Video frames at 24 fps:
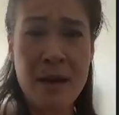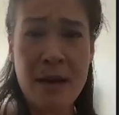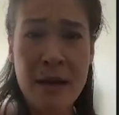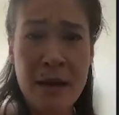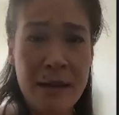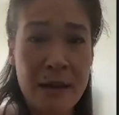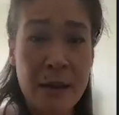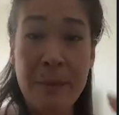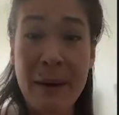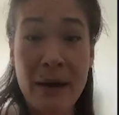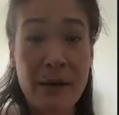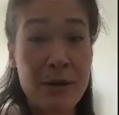
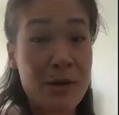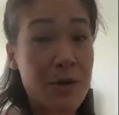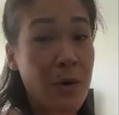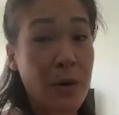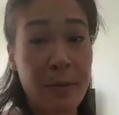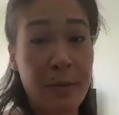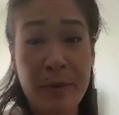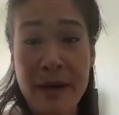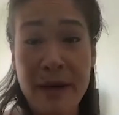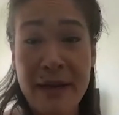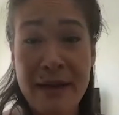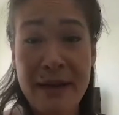the parents who
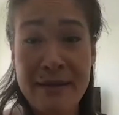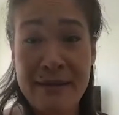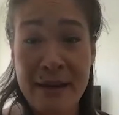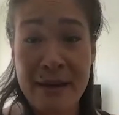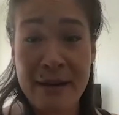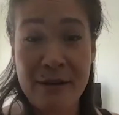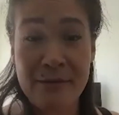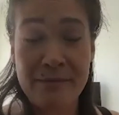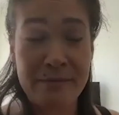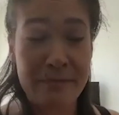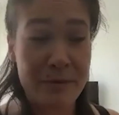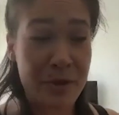are bringing
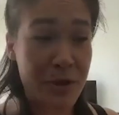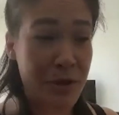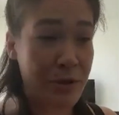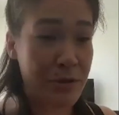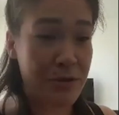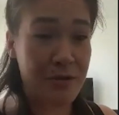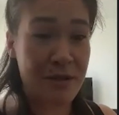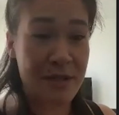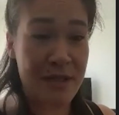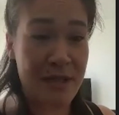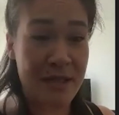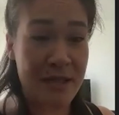their
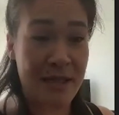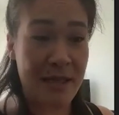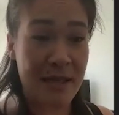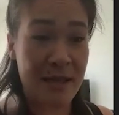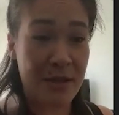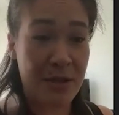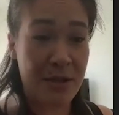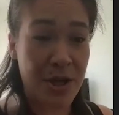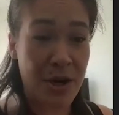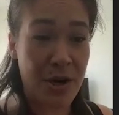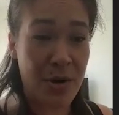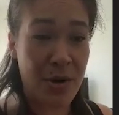children to see the
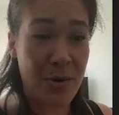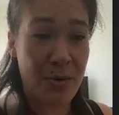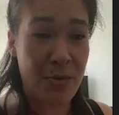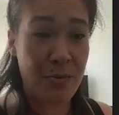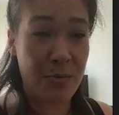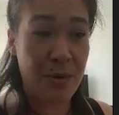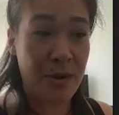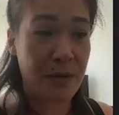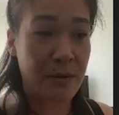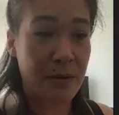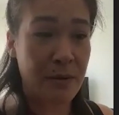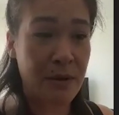show
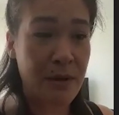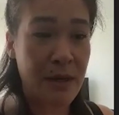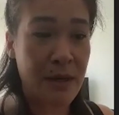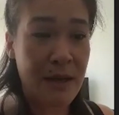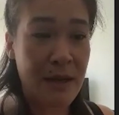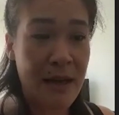will